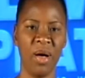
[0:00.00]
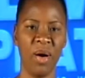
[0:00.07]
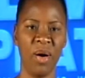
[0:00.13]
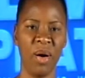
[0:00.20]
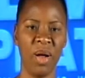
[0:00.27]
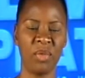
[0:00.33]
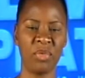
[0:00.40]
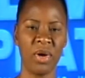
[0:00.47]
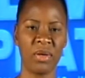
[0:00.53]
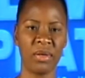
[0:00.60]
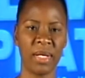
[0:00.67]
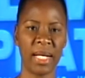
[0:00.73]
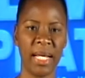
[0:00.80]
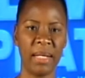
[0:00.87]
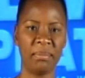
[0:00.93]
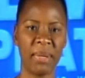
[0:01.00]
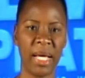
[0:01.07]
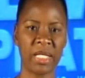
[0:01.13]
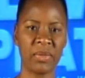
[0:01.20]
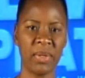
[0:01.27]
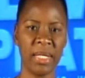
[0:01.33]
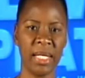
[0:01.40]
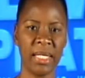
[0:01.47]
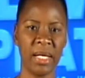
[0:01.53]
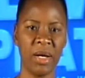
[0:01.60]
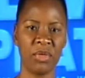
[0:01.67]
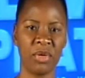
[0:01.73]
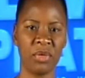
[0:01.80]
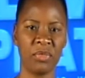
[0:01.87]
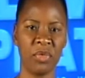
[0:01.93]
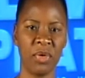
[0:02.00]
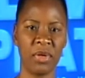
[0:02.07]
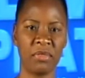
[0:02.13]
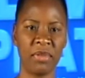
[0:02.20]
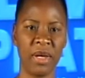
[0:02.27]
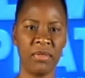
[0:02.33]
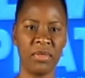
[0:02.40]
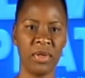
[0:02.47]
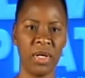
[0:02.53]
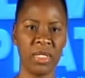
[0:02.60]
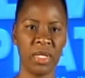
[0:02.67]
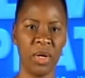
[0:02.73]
All-rounder Glenn Maxwell hit 145 not